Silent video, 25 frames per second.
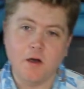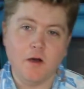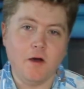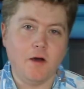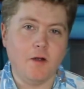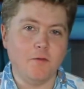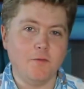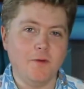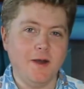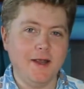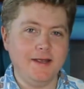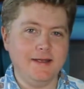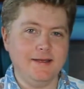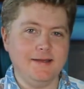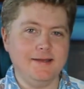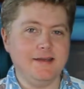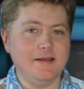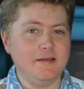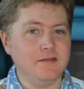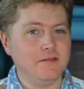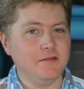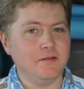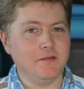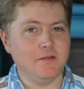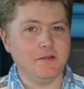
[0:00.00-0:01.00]
All right,
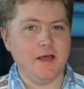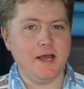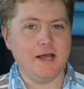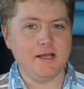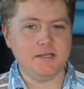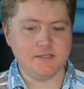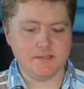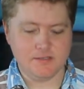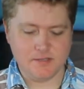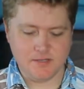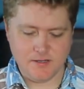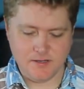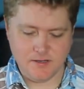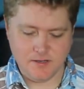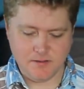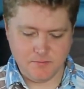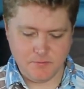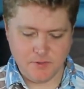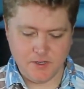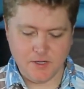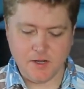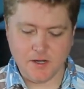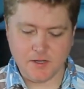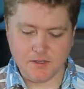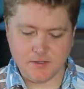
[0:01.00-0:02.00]
the last
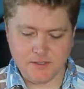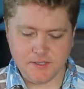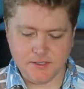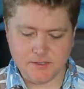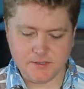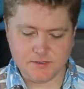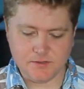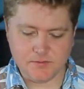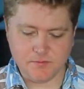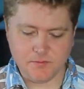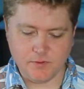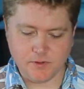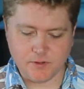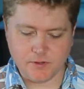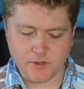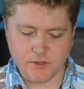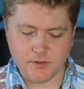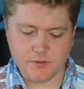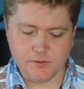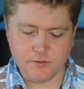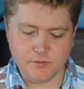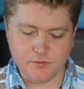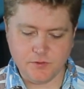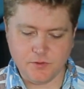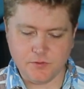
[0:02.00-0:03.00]
but not least, we're going
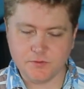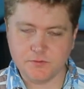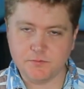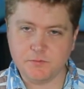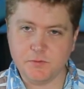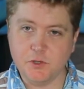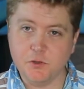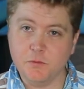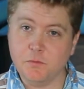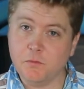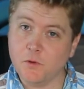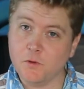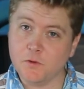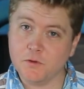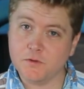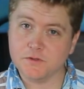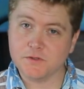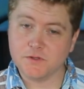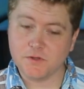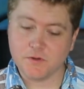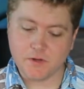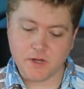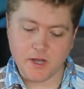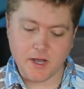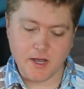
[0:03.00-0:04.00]
to do those
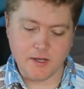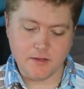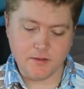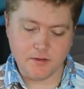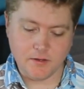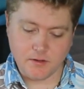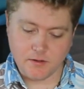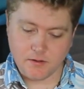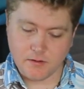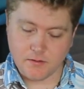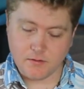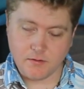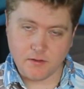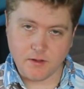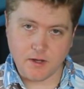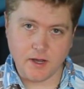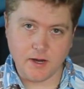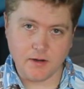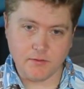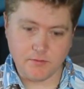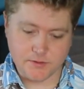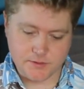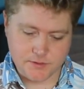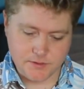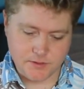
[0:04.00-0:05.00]
pupils, okay? The
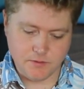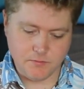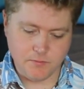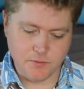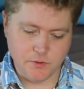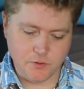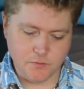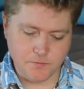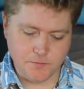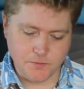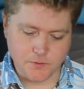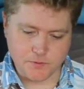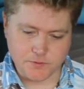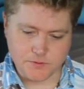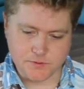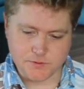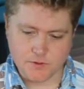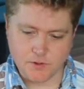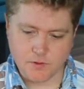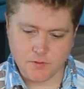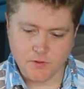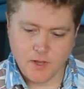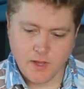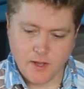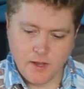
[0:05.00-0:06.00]
iris and the pupils.
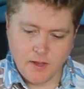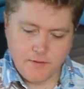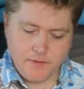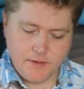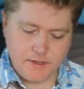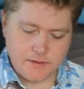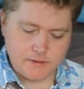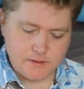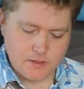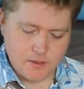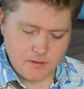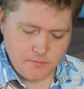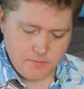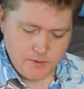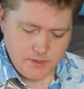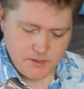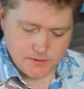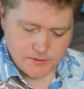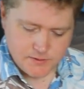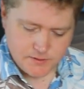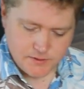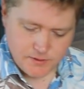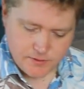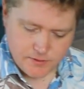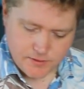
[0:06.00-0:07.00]
So that's going to be a
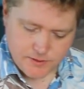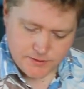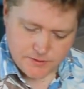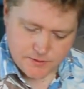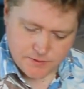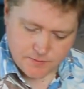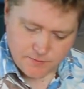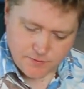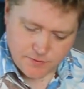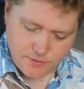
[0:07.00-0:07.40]
series of